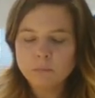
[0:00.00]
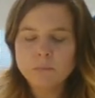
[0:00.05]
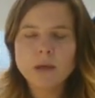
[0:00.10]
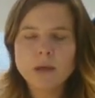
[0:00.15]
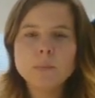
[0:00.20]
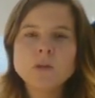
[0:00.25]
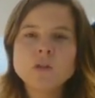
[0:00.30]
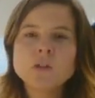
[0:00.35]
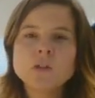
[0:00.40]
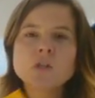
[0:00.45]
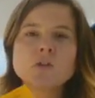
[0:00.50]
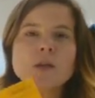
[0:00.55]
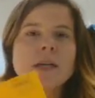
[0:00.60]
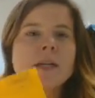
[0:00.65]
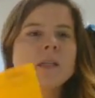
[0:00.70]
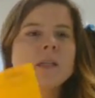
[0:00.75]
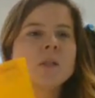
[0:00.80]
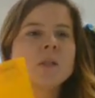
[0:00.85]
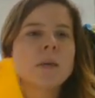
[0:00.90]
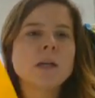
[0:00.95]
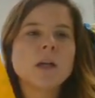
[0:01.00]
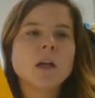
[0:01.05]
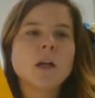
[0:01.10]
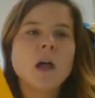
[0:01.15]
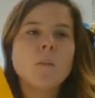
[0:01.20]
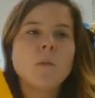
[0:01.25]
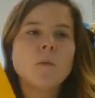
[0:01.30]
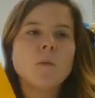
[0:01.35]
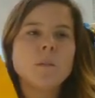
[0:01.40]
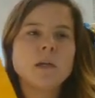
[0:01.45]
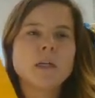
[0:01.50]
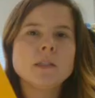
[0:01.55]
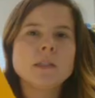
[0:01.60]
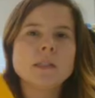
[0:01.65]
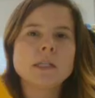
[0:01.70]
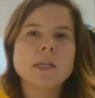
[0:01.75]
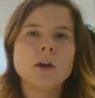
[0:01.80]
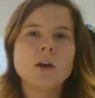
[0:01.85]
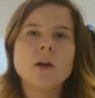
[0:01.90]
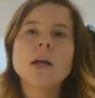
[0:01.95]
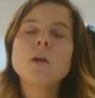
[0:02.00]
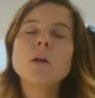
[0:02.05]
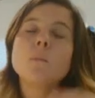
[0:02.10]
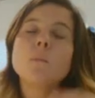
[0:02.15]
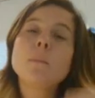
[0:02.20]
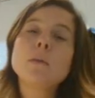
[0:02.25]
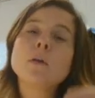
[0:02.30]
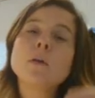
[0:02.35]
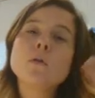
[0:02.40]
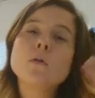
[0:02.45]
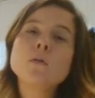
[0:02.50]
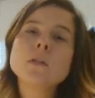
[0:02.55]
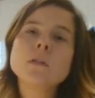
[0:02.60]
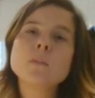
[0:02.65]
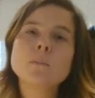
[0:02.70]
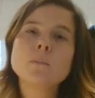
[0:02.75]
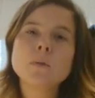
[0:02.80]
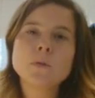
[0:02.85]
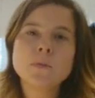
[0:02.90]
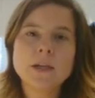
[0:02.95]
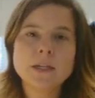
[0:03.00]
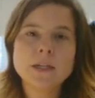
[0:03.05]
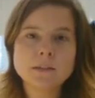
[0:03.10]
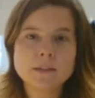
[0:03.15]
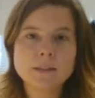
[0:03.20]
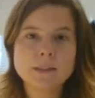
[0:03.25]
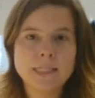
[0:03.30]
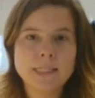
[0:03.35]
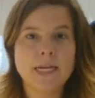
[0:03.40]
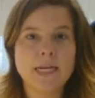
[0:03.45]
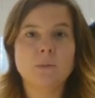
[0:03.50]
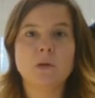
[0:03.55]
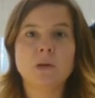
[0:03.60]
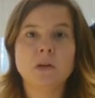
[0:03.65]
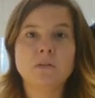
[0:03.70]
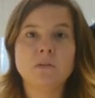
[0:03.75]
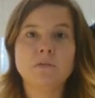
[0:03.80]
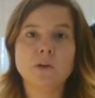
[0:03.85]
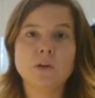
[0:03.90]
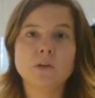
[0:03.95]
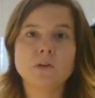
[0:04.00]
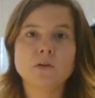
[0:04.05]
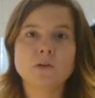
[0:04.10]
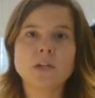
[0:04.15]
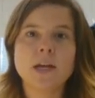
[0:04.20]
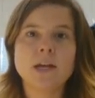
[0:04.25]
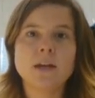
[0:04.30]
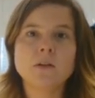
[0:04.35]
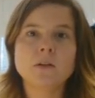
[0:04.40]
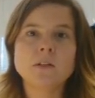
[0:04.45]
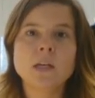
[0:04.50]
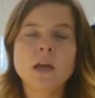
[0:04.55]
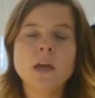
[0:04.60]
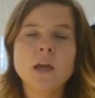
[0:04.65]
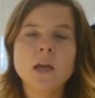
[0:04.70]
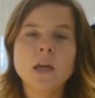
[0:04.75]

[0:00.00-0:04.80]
maybe just try to spend a couple minutes here and build that stamina for your child.